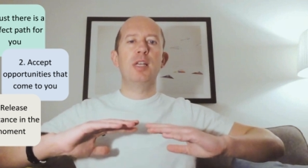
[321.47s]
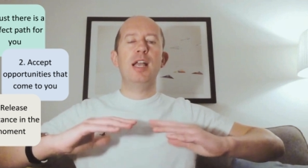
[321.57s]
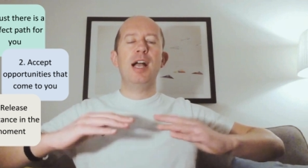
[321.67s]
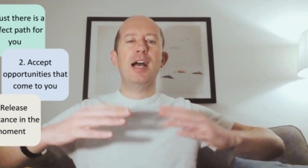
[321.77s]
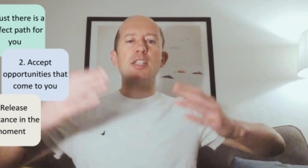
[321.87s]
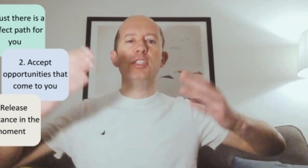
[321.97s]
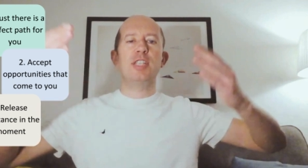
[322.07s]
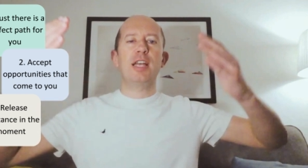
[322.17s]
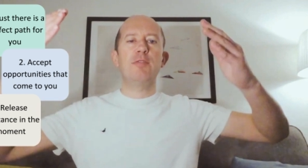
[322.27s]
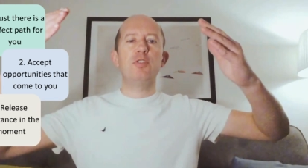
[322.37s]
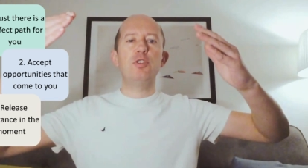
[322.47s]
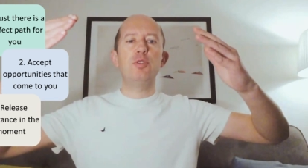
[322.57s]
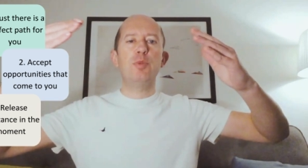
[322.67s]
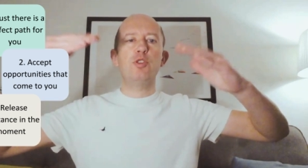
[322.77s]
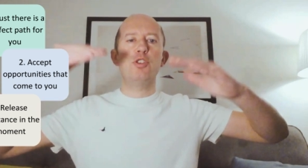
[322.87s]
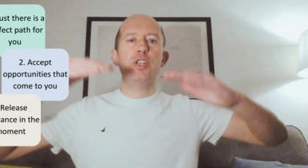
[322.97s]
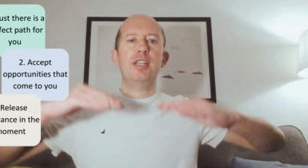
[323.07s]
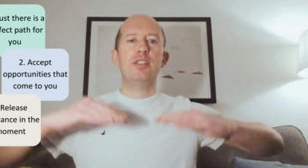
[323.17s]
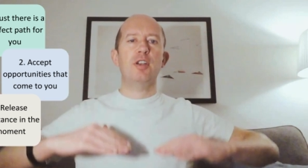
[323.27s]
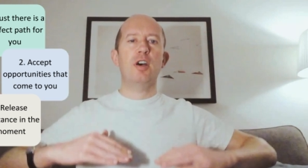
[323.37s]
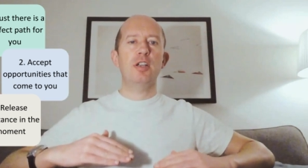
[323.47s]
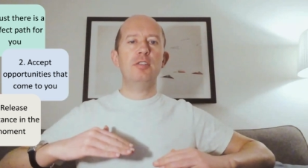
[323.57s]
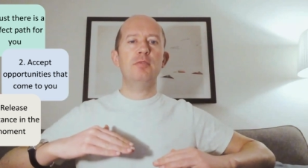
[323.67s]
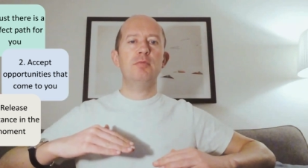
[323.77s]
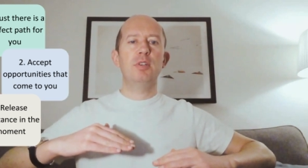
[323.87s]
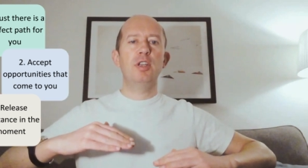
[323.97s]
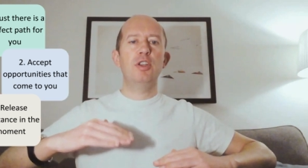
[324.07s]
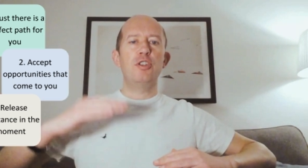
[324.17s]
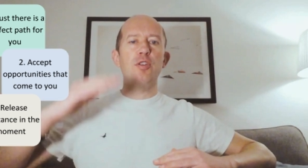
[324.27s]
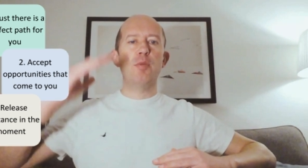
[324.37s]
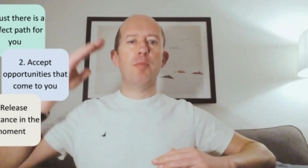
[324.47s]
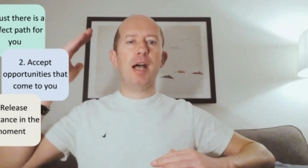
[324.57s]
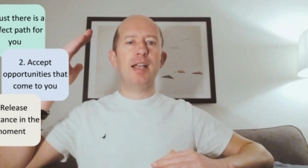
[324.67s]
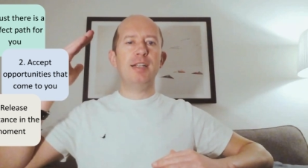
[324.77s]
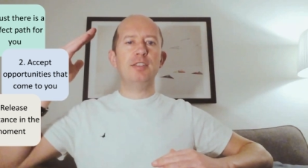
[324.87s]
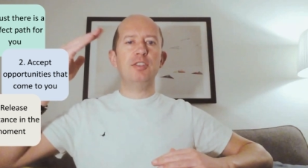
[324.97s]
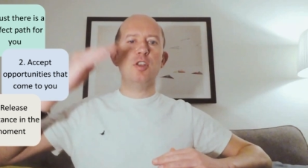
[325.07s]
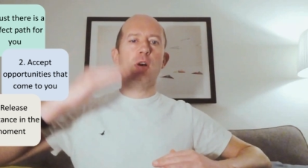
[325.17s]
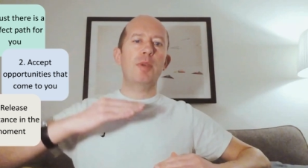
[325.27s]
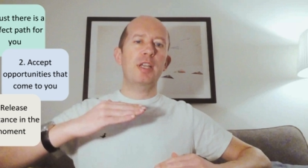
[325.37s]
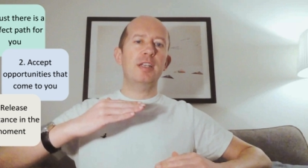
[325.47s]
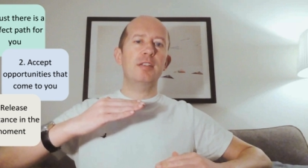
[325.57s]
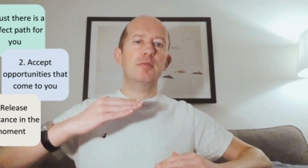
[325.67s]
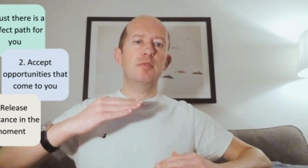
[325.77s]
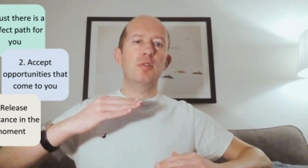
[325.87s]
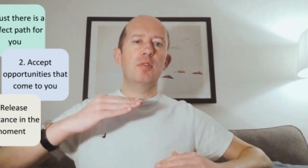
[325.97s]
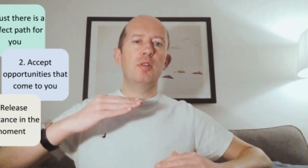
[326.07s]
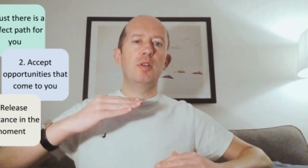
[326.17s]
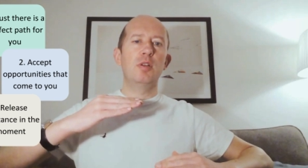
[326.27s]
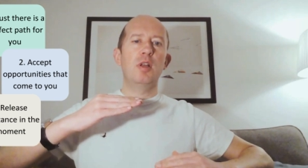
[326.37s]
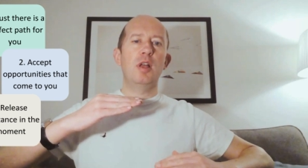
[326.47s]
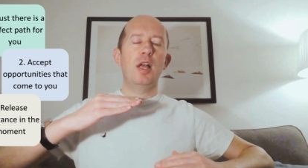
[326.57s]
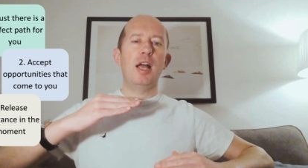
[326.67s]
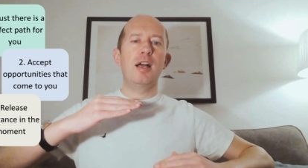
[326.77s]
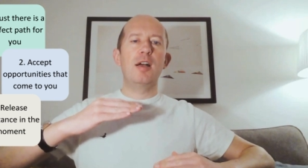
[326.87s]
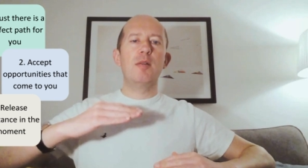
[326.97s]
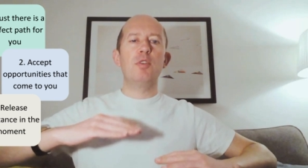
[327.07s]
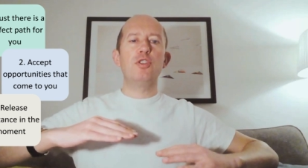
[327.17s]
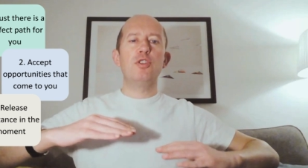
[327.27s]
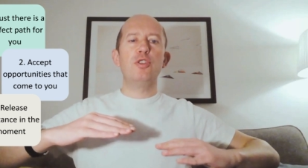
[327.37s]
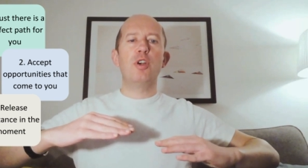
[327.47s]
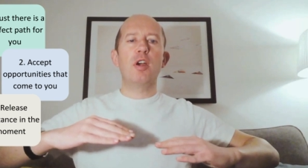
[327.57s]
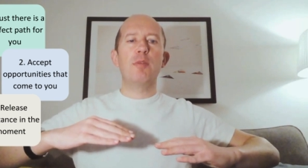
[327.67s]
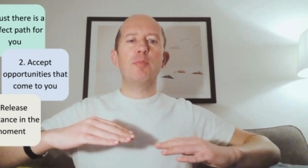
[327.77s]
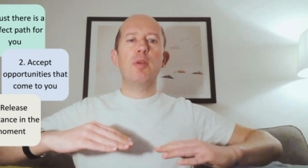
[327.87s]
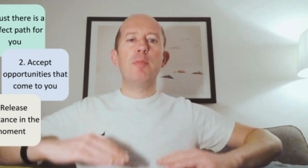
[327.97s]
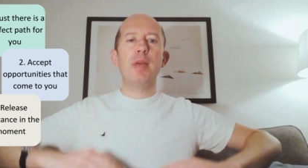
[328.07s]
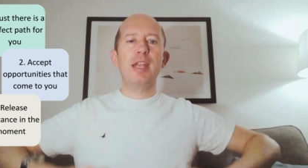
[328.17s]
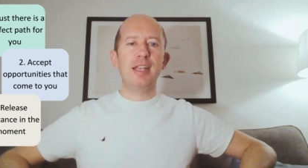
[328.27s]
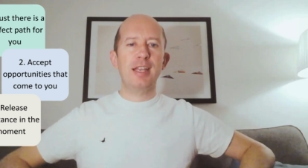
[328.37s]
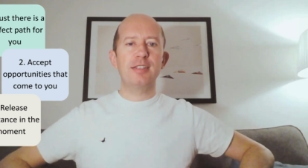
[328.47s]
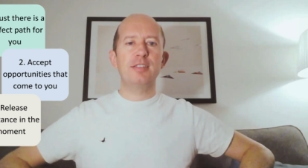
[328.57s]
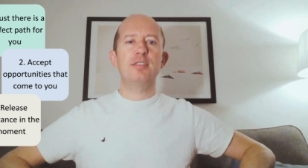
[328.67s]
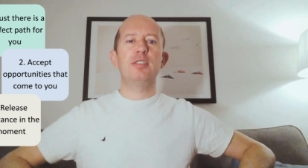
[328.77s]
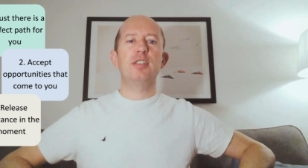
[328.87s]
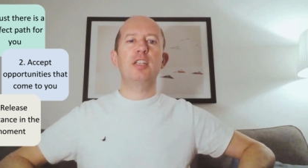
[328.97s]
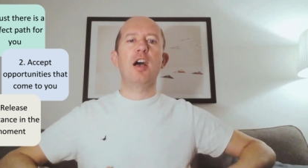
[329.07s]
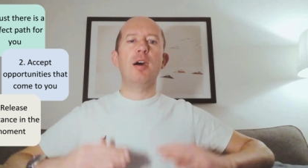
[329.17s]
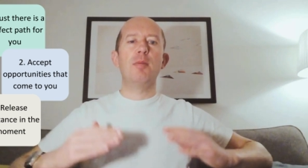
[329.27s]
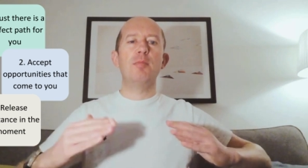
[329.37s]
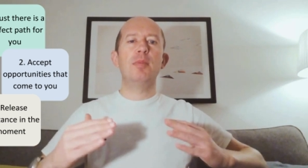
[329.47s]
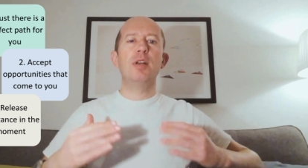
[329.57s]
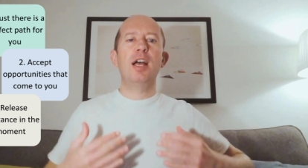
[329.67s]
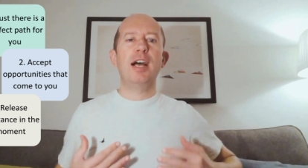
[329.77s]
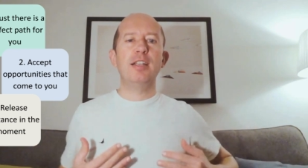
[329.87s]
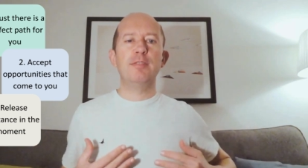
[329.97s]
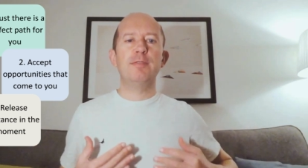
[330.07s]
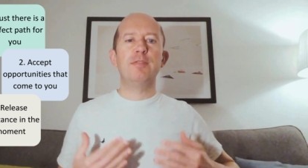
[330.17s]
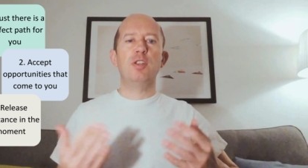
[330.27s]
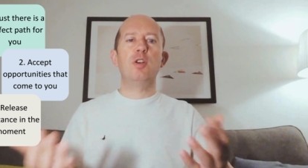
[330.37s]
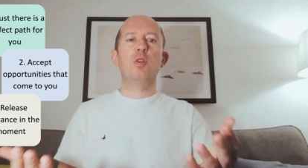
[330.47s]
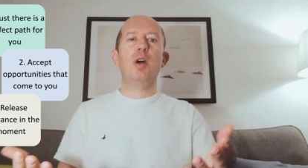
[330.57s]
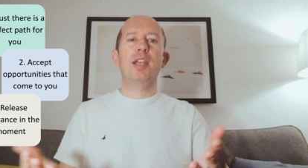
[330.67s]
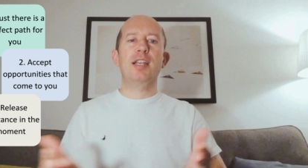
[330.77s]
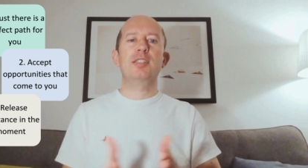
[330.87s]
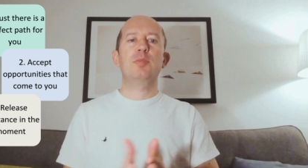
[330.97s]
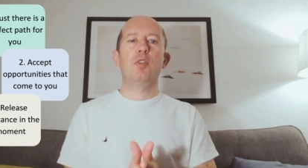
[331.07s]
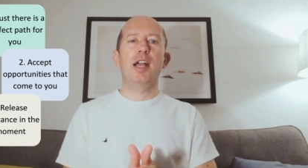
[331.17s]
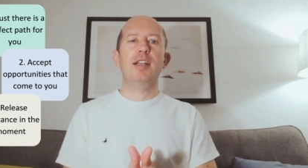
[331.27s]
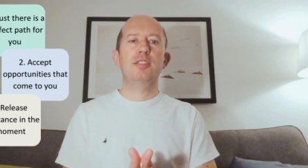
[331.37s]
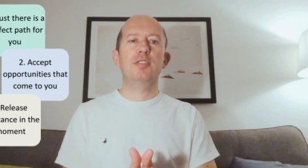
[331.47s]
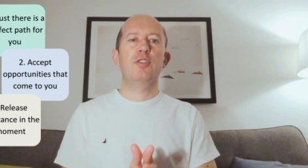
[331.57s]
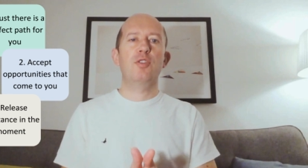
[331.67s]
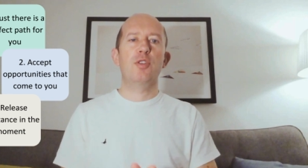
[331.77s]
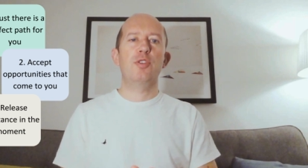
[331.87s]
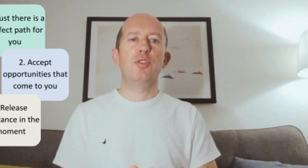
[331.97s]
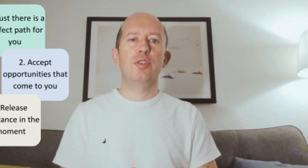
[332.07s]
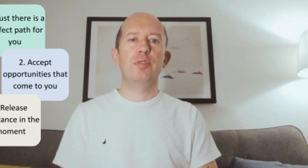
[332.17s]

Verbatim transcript: And instead of you pushing it down, your mind stopping it, um, you are permitting it to come and to flow and express through you.